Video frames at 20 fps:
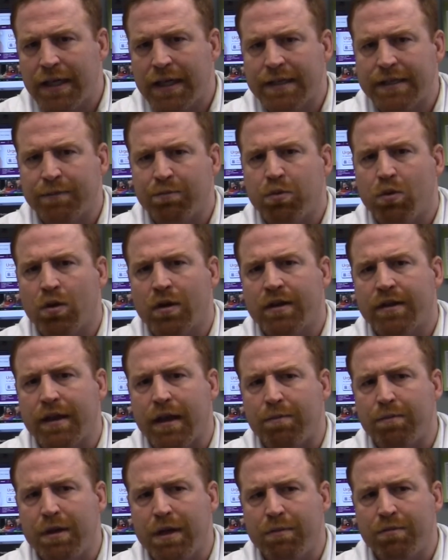It's important
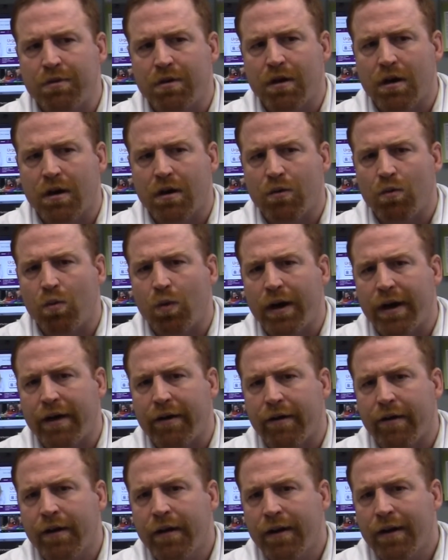that people are
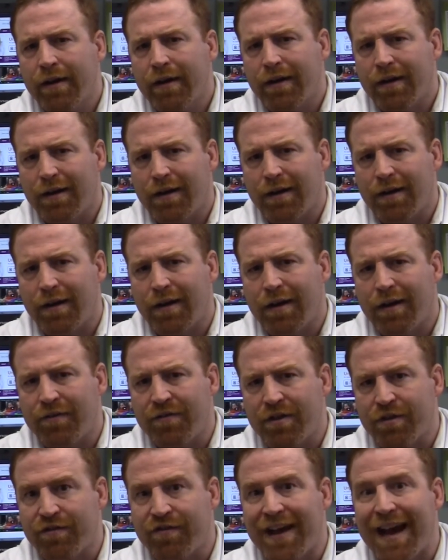aware
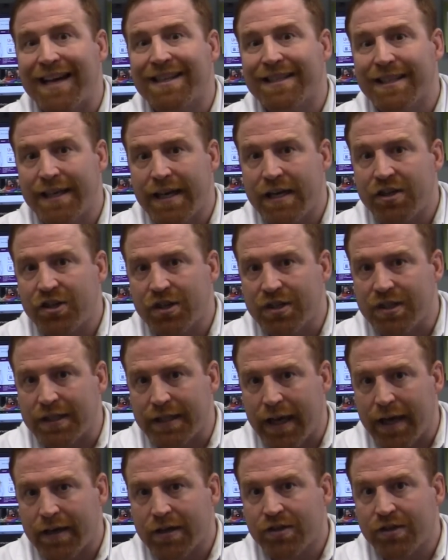of their vaccination
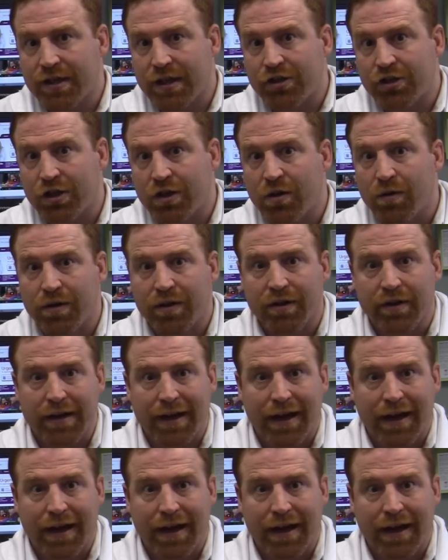status. They should go to their